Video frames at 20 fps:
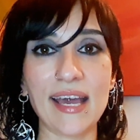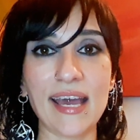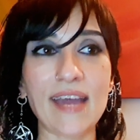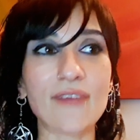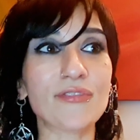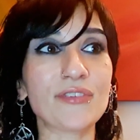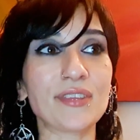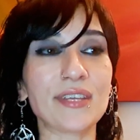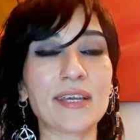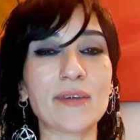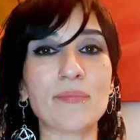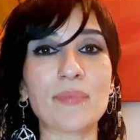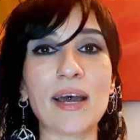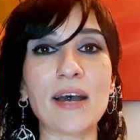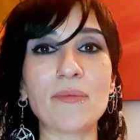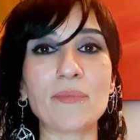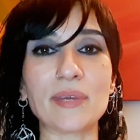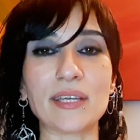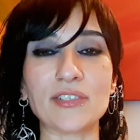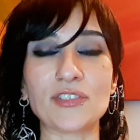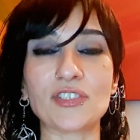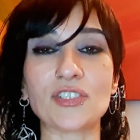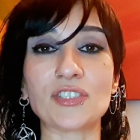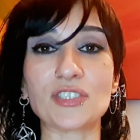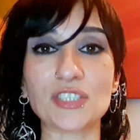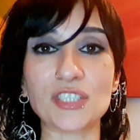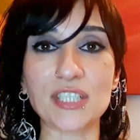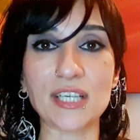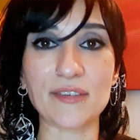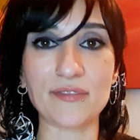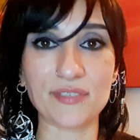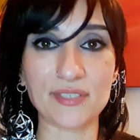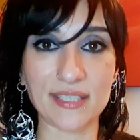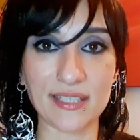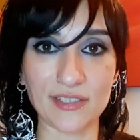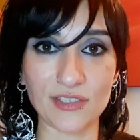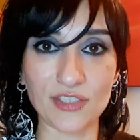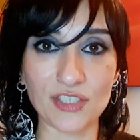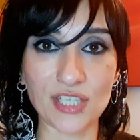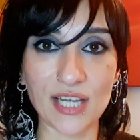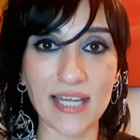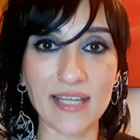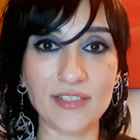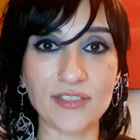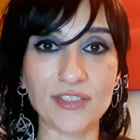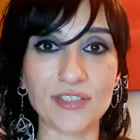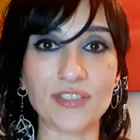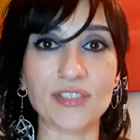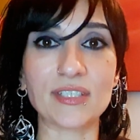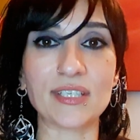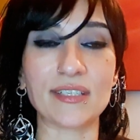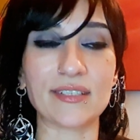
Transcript: Everything about me just shifts and changes,